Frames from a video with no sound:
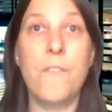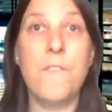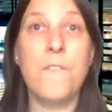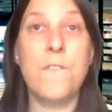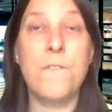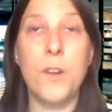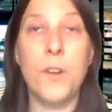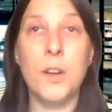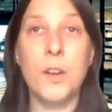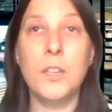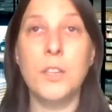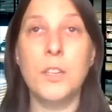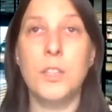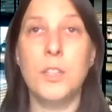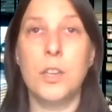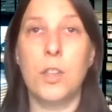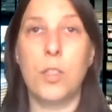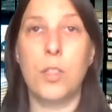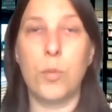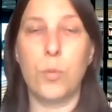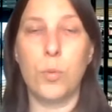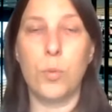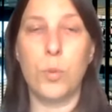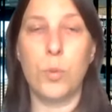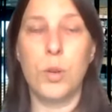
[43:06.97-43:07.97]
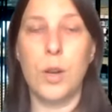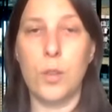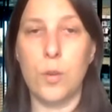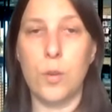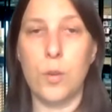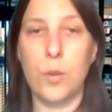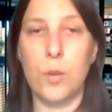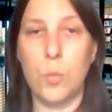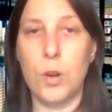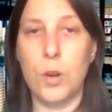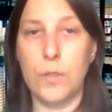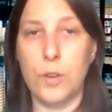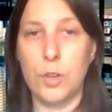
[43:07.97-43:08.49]
funded through
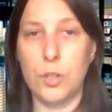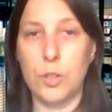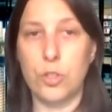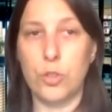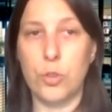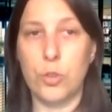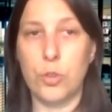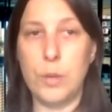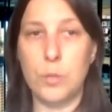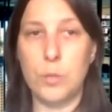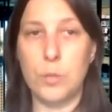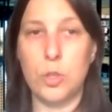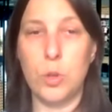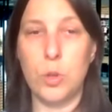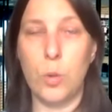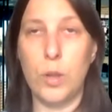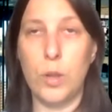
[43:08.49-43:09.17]
another one of our streams.